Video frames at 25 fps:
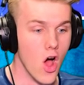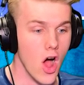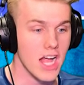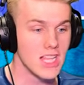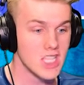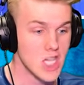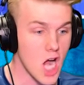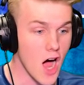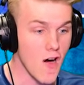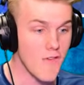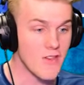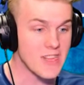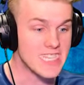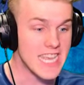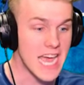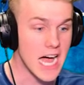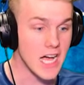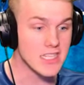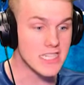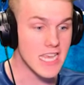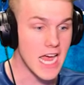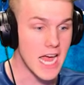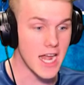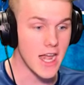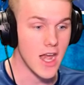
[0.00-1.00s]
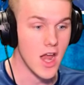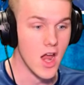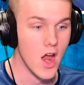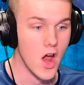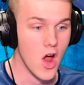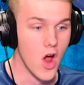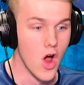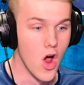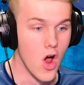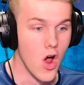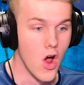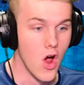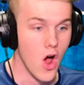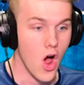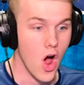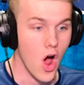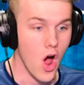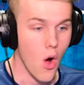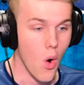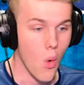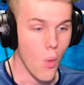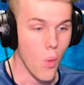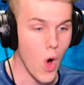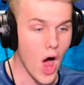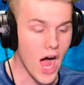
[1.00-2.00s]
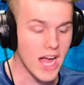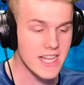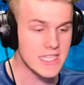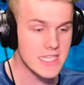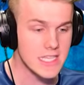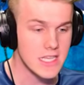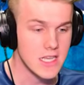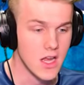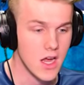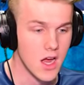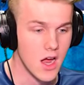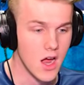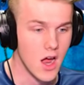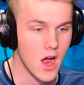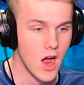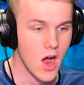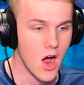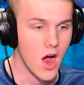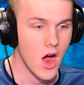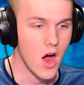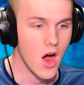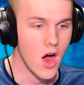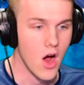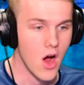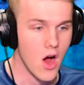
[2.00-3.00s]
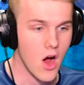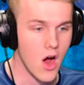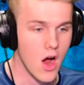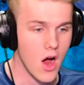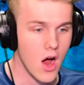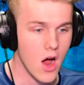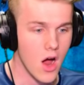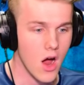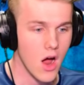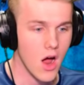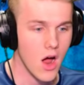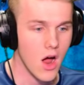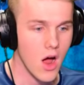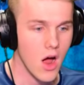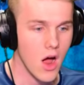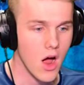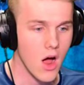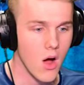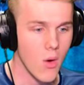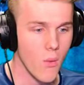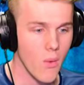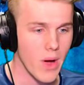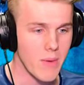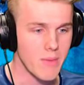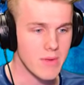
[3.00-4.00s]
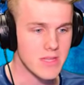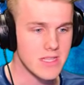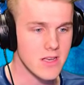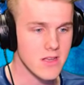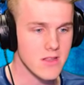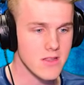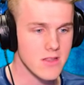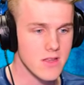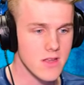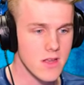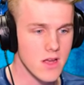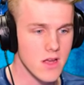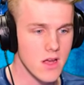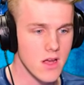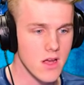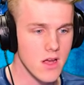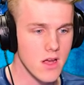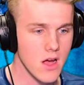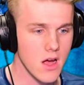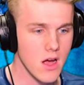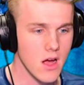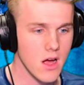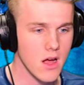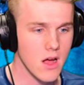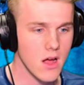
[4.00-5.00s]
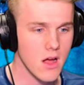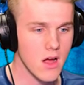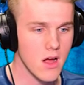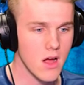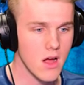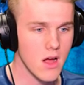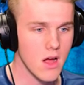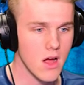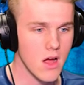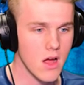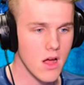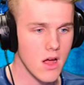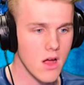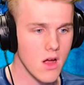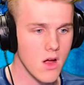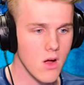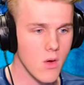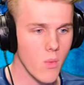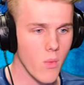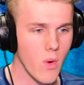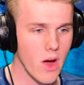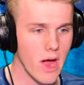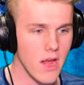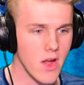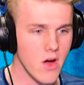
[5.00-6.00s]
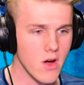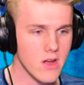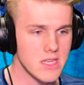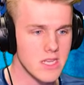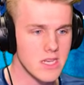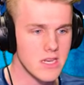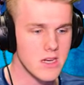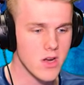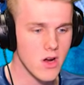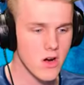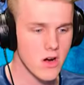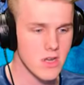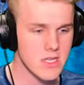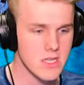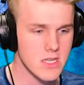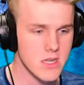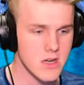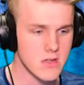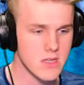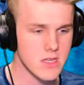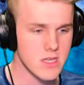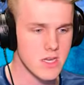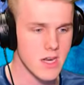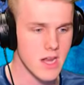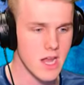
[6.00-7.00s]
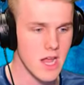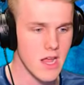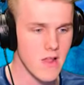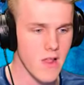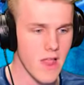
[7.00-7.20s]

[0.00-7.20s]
It's going for tilted. No! What? No! Wait, what the Wait, no, it didn't go to Tilted.